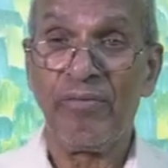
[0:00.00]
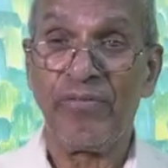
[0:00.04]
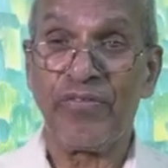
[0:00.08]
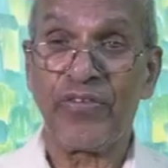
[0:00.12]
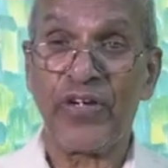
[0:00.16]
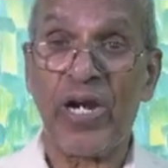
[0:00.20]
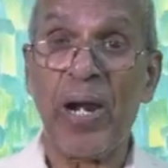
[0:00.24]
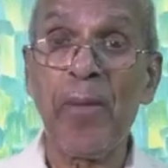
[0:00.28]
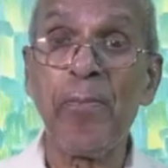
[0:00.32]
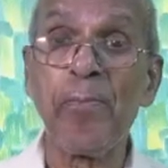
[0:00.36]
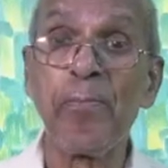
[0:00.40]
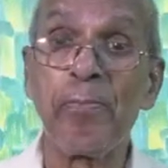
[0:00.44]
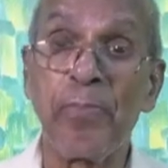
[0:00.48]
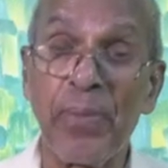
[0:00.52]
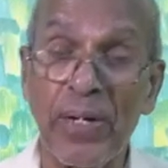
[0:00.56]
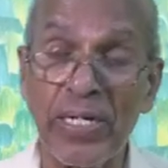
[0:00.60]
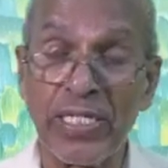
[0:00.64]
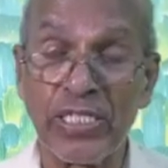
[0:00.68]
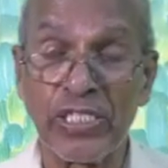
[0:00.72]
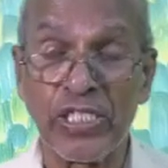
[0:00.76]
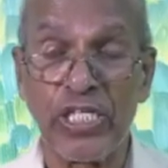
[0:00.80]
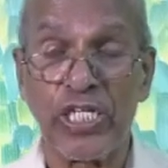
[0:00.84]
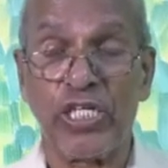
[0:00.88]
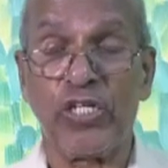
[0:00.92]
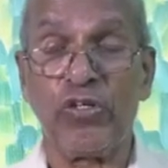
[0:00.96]
from
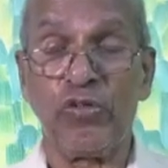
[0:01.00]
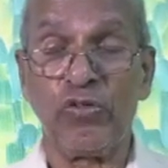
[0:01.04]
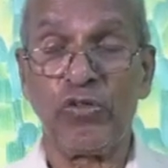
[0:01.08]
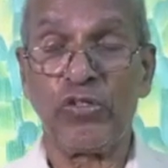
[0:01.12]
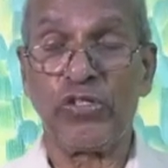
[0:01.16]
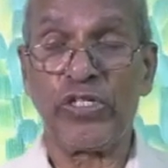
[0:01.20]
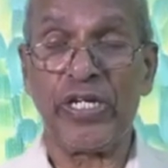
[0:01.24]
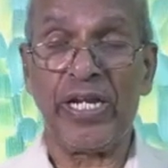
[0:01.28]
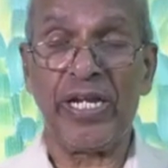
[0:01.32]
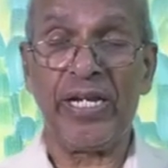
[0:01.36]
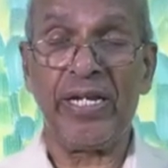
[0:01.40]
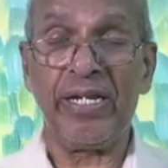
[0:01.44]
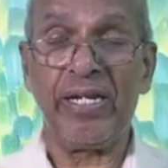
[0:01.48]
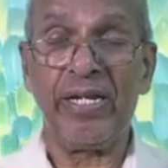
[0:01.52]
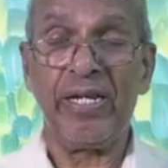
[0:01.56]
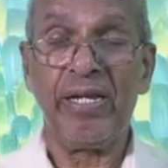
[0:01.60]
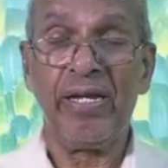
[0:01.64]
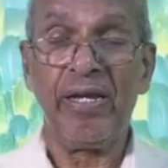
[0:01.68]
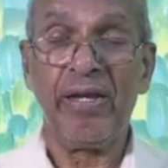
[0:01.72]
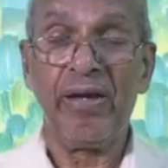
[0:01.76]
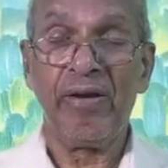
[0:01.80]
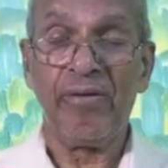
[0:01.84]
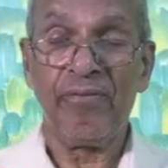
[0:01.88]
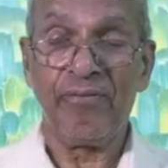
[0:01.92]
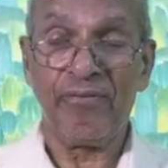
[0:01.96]
persecution,
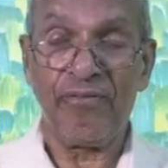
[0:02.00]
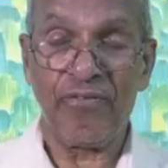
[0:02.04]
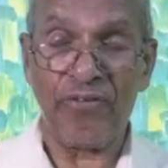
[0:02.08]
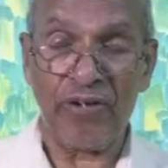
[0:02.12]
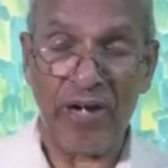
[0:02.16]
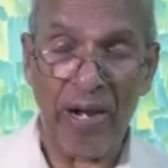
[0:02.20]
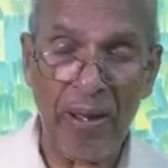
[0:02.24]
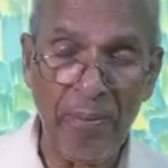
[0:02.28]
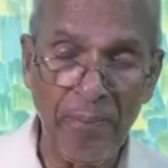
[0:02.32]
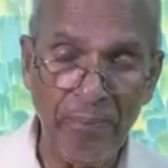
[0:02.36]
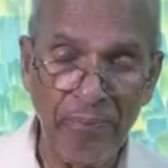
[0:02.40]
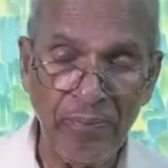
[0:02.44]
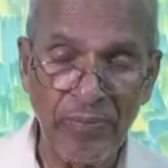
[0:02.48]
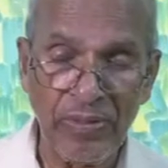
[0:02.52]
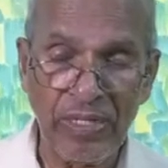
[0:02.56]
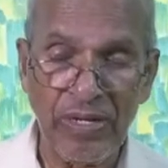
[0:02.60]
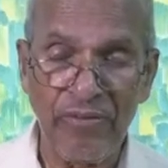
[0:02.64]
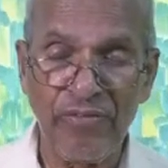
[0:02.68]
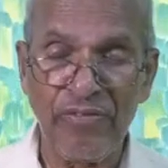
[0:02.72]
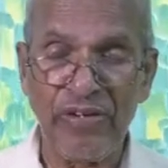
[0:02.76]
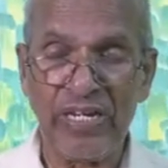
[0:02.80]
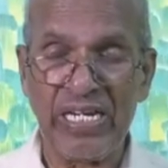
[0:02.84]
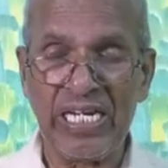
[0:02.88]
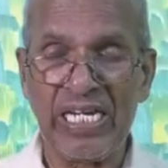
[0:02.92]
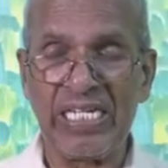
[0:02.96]
from
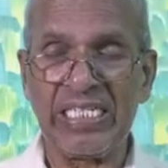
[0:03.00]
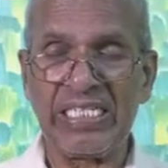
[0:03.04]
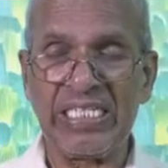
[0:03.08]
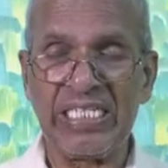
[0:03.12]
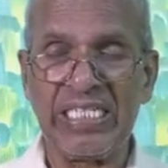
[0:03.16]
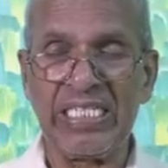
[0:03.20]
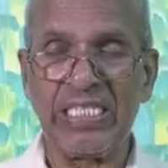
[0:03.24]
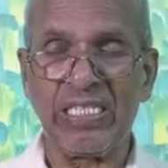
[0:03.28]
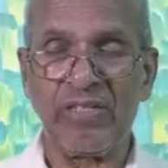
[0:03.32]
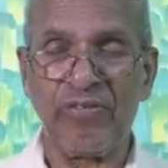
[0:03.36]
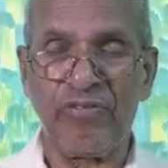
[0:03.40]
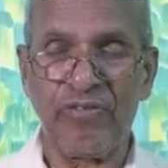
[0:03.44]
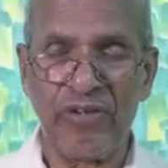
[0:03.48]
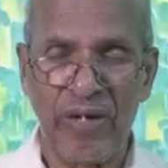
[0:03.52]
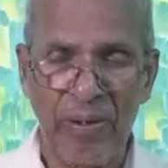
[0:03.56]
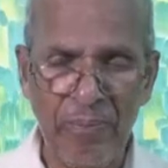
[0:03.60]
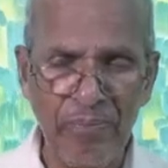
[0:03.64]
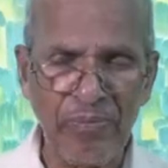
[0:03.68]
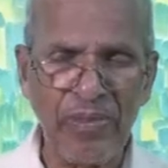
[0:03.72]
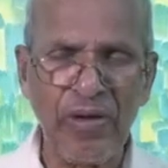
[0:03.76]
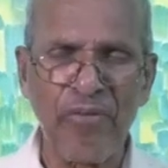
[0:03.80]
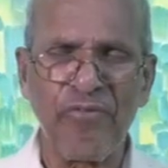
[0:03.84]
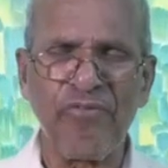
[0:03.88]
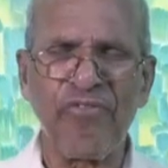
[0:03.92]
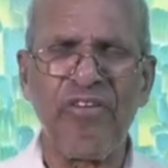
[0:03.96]
difficulties,
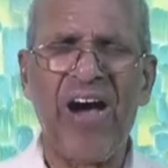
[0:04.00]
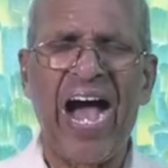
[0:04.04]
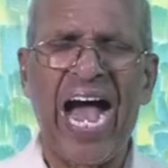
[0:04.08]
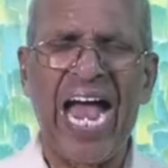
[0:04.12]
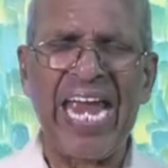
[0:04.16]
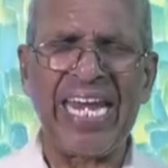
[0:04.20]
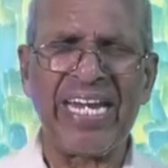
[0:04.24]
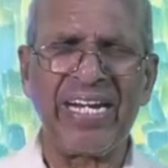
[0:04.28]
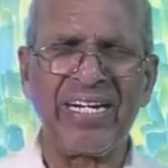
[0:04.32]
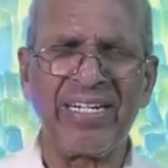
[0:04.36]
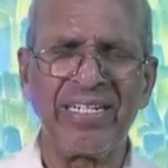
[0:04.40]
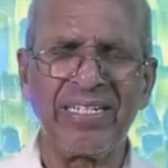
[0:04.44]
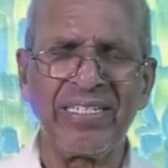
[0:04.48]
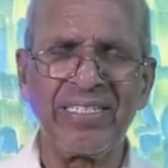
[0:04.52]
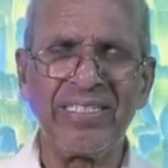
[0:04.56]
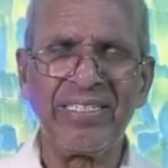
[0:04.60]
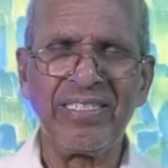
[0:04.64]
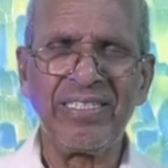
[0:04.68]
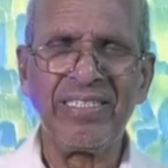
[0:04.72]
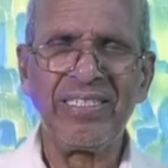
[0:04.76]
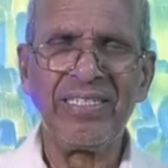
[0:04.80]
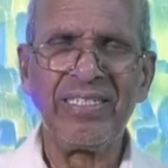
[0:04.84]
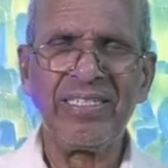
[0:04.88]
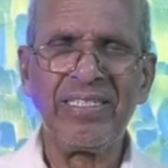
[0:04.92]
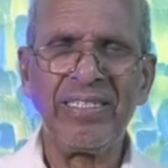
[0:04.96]
from the fire,
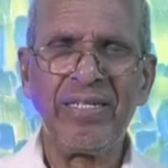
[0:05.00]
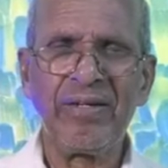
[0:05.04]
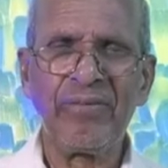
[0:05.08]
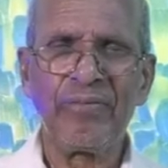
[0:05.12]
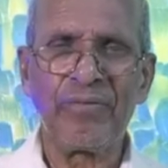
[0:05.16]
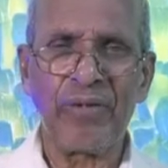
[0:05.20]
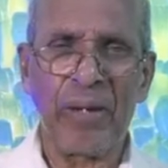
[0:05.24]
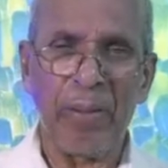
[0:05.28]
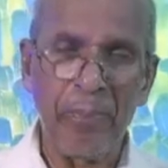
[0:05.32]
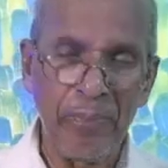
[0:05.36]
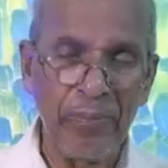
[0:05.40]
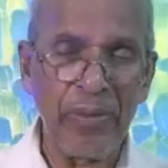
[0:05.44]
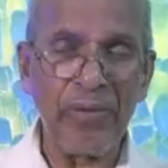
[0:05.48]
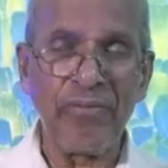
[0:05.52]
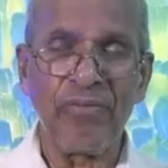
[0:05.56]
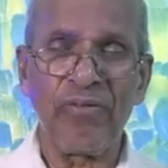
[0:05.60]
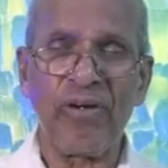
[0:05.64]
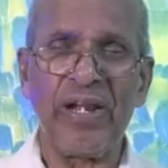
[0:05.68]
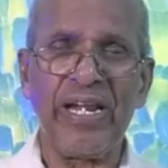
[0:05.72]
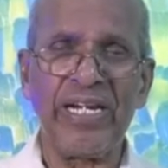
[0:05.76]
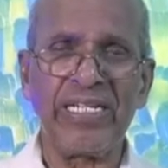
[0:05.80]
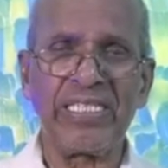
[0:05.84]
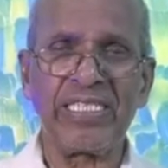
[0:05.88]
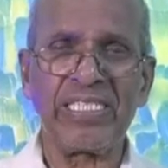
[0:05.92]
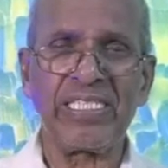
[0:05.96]
from the
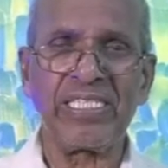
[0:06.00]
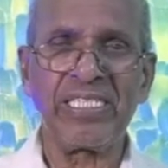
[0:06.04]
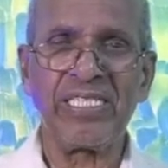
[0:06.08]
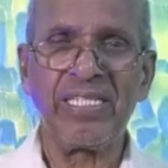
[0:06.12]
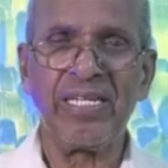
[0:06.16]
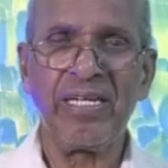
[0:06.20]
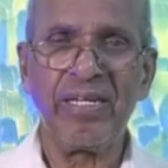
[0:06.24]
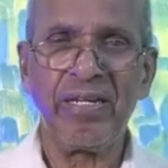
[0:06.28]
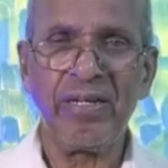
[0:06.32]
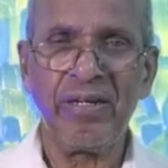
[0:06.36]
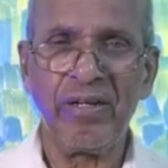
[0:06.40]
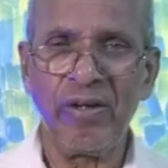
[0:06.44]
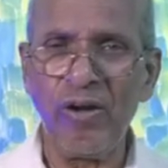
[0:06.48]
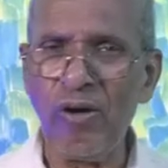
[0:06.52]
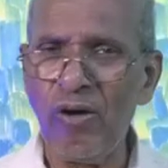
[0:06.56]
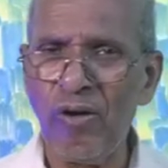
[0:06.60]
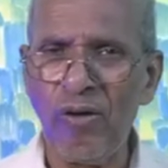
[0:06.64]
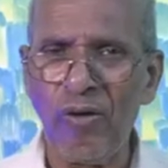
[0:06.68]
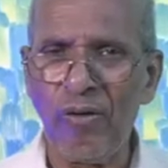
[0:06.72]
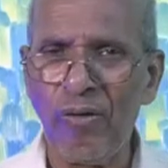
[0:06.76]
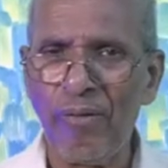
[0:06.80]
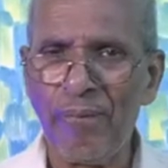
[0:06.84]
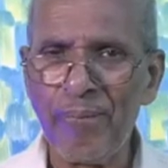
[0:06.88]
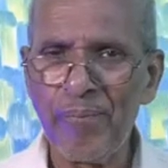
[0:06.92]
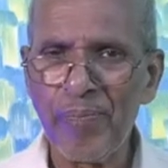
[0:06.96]
floods.
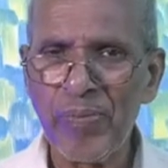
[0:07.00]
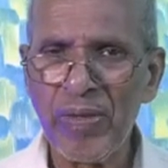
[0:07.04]
No.